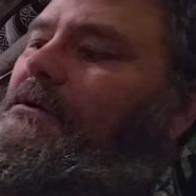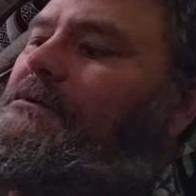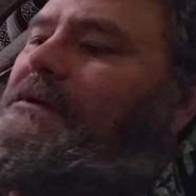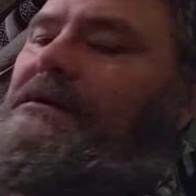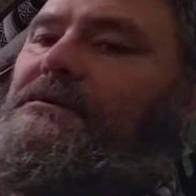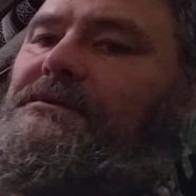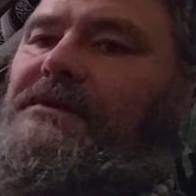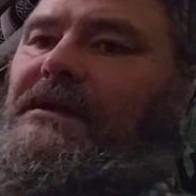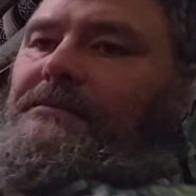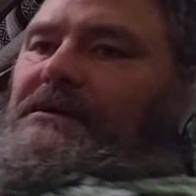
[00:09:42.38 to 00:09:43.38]
only other
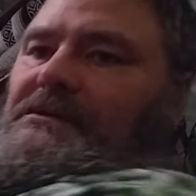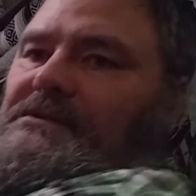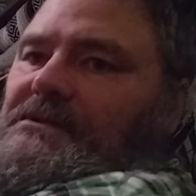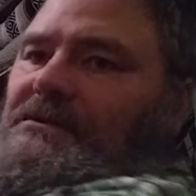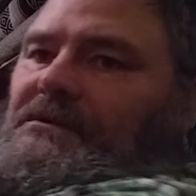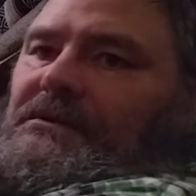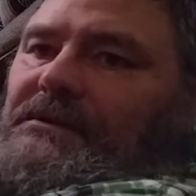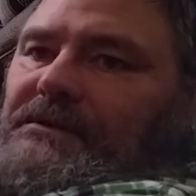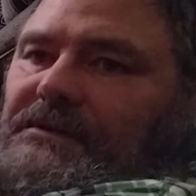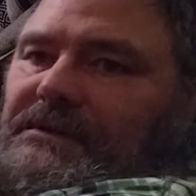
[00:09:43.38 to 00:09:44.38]
thing I'm going to do
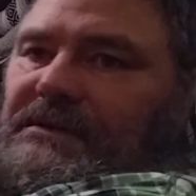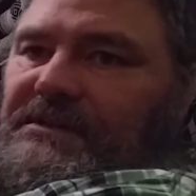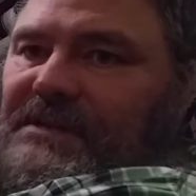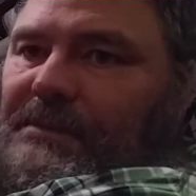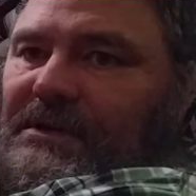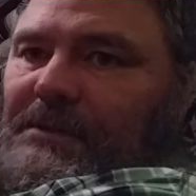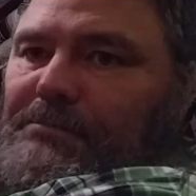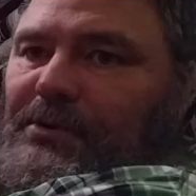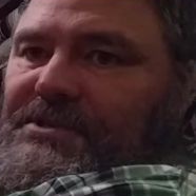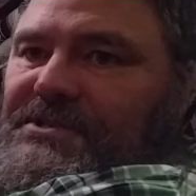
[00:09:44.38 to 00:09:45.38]
is I'm going to
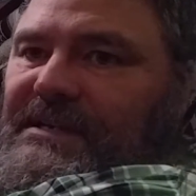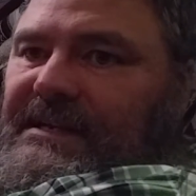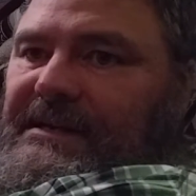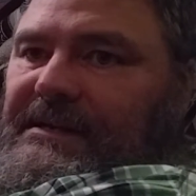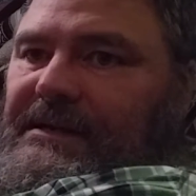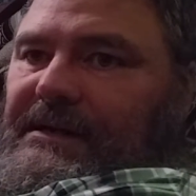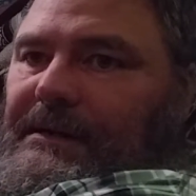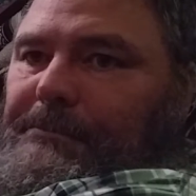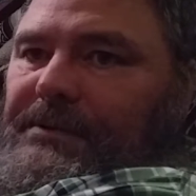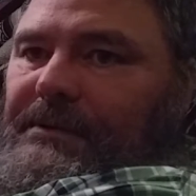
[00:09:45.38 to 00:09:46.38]
push in and
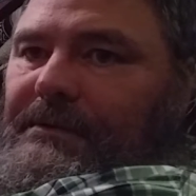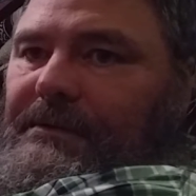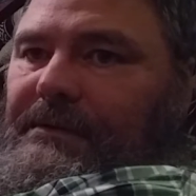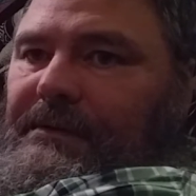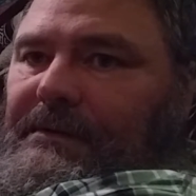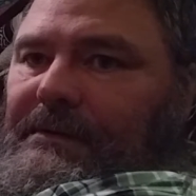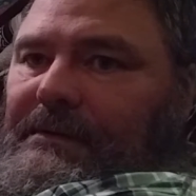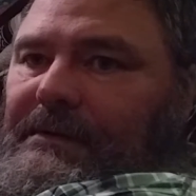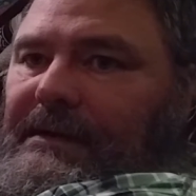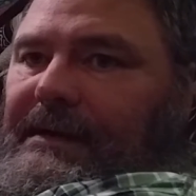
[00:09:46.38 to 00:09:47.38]
up
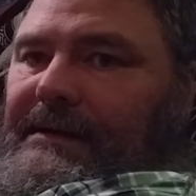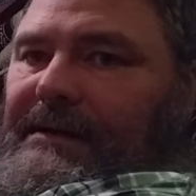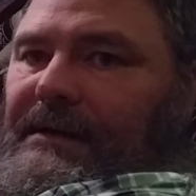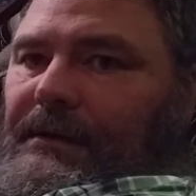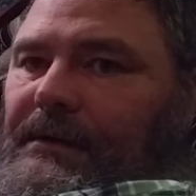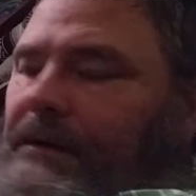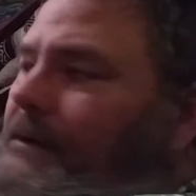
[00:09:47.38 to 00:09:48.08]
on here.